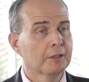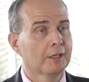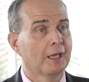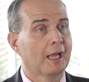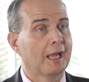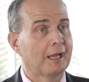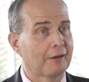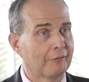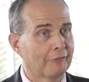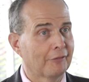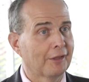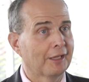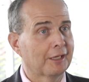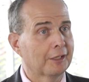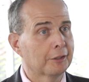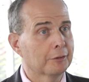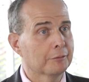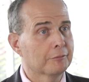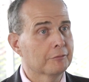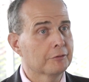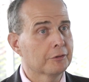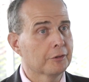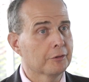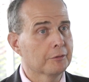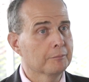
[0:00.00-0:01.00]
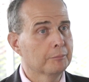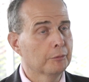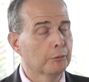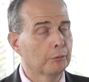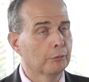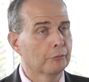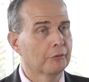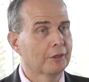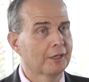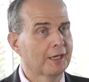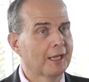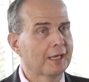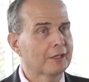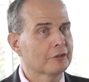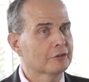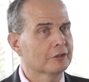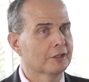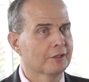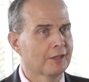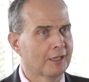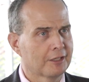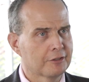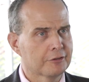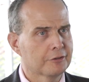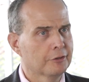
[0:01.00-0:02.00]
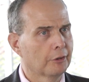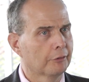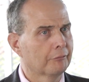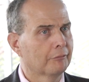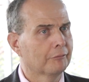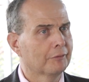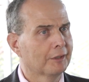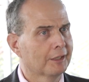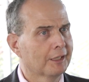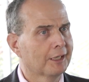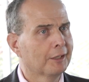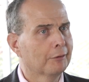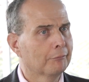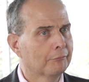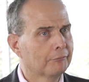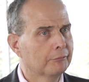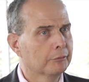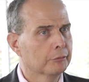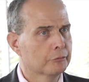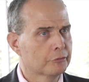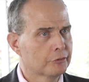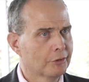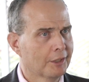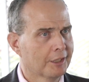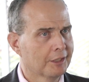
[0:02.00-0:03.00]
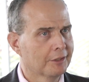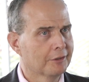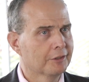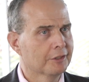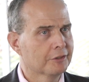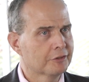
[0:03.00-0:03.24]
hand that over to the board, then actually that's not a very helpful trend.